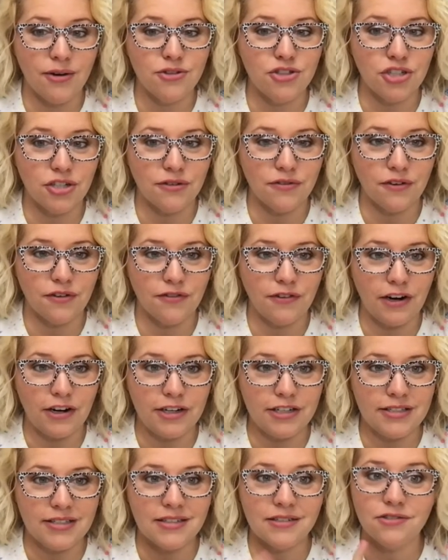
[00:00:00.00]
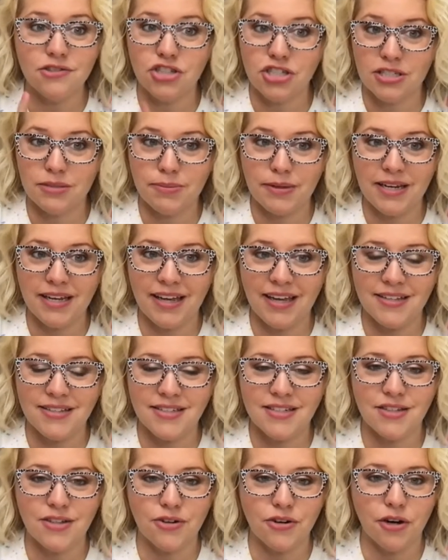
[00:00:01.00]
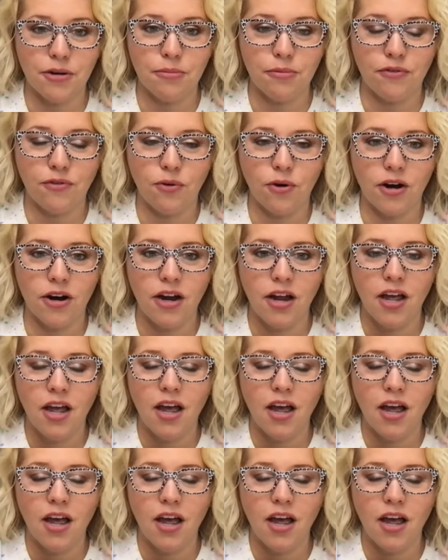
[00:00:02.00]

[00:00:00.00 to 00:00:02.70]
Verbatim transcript: Jennifer Ferguson. She's been a guest in the group before.